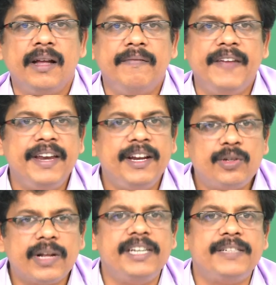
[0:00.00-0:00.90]
We need
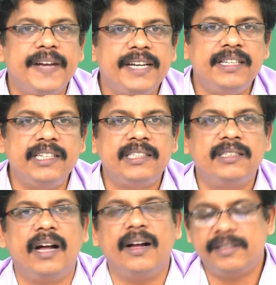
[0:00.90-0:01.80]
to cultivate
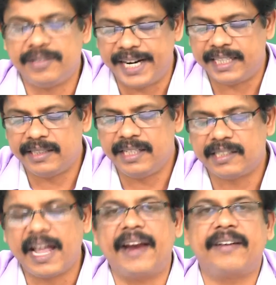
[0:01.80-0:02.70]
these traits,
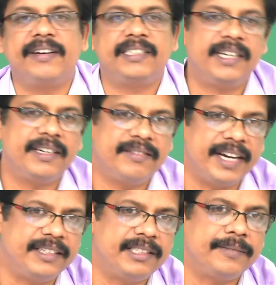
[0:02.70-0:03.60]
these characteristic
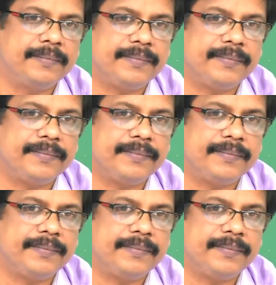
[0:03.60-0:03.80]
traits.